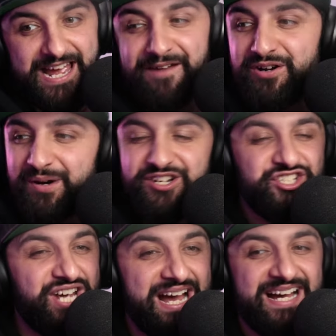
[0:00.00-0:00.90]
Everyone in
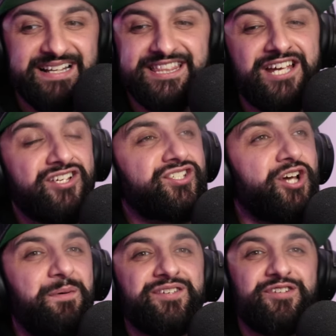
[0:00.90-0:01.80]
chat, thank you
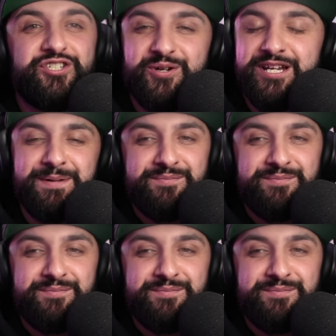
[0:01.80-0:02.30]
so much for joining me.